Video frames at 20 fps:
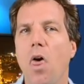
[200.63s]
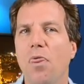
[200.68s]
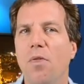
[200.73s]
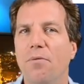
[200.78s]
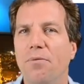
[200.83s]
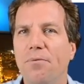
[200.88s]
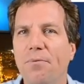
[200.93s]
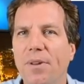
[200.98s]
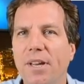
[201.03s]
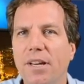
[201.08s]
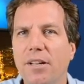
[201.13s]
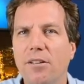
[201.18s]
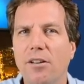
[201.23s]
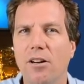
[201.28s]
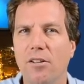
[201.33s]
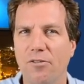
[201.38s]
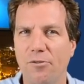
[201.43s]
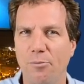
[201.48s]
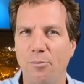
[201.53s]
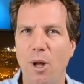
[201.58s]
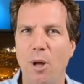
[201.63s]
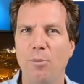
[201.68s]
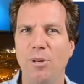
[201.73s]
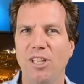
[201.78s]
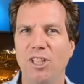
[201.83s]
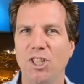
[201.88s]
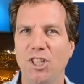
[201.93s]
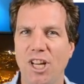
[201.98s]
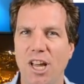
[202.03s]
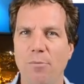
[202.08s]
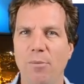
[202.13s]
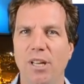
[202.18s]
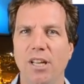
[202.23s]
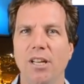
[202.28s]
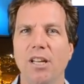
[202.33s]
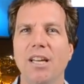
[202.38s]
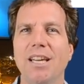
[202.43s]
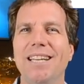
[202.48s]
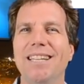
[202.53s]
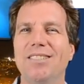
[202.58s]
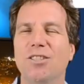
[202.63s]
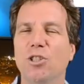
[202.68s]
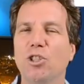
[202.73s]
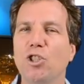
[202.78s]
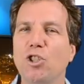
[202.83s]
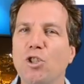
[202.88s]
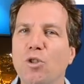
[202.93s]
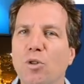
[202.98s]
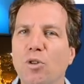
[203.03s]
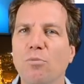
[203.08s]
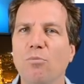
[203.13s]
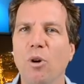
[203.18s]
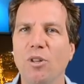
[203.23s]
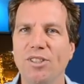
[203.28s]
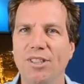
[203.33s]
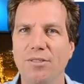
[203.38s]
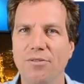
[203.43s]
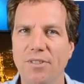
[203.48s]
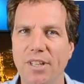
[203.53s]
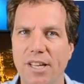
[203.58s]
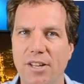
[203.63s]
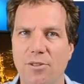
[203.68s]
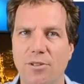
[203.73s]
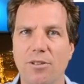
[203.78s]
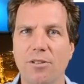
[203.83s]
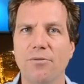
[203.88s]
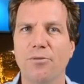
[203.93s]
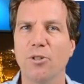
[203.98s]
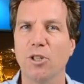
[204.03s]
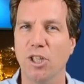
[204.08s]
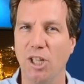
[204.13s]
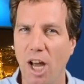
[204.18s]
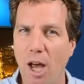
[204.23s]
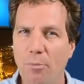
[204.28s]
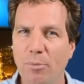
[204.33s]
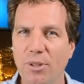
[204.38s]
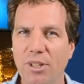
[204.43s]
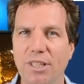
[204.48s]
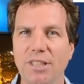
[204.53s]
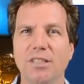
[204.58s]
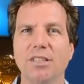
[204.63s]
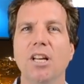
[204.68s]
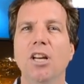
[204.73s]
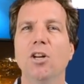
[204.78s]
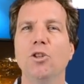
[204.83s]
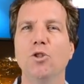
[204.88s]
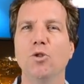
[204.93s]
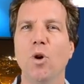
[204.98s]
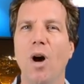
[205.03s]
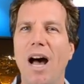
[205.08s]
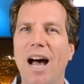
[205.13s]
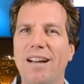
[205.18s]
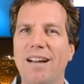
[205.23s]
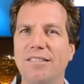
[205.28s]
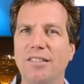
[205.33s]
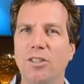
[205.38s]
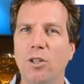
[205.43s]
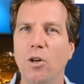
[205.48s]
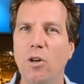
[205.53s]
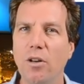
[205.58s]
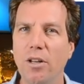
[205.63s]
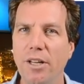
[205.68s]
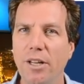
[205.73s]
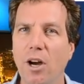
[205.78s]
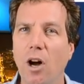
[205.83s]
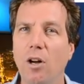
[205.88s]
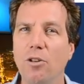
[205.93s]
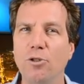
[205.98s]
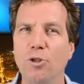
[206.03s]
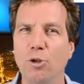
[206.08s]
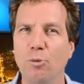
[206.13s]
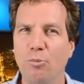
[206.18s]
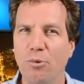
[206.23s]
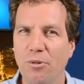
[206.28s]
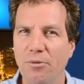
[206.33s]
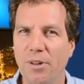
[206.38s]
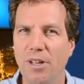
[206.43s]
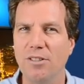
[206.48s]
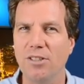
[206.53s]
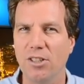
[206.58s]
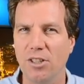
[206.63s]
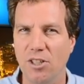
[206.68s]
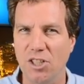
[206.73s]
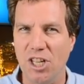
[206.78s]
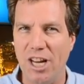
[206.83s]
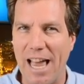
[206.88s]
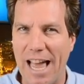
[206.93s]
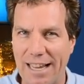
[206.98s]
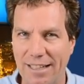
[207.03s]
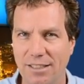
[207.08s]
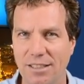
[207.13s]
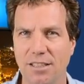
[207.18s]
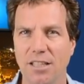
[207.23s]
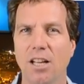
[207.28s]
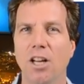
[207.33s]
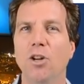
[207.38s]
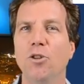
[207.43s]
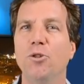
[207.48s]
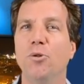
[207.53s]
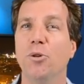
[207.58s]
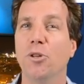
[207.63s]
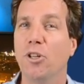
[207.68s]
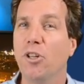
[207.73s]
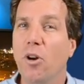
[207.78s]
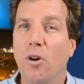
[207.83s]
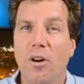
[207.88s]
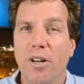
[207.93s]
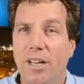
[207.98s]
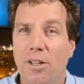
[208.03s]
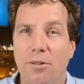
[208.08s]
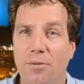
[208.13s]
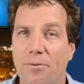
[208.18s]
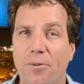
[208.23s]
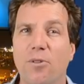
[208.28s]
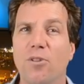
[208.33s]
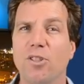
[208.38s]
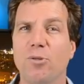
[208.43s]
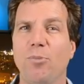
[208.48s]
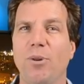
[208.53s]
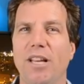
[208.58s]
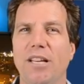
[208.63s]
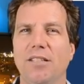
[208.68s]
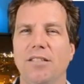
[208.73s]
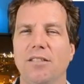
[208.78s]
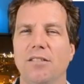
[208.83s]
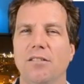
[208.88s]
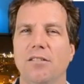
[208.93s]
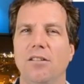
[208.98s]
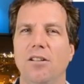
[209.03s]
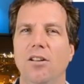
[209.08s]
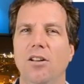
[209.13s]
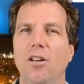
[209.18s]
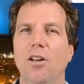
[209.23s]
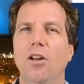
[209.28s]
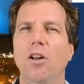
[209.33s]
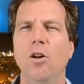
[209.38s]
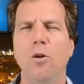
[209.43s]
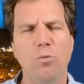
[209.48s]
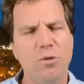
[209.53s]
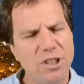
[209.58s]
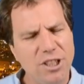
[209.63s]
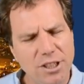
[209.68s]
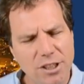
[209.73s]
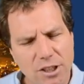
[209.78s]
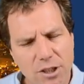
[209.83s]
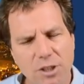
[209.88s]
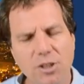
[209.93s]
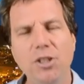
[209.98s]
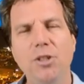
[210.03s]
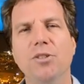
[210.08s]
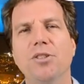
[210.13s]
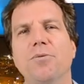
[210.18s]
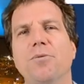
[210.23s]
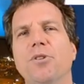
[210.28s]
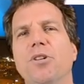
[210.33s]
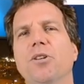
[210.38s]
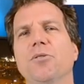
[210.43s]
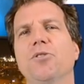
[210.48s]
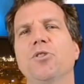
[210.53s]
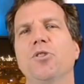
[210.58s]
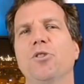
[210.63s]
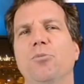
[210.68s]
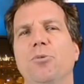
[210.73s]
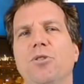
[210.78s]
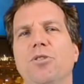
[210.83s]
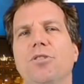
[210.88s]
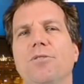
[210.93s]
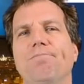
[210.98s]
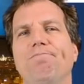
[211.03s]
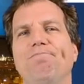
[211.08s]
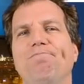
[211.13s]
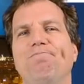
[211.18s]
The fear of public shaming is a strong motivator for companies to act early on to prevent such hacks to occur in the first place, which is good news for consumers.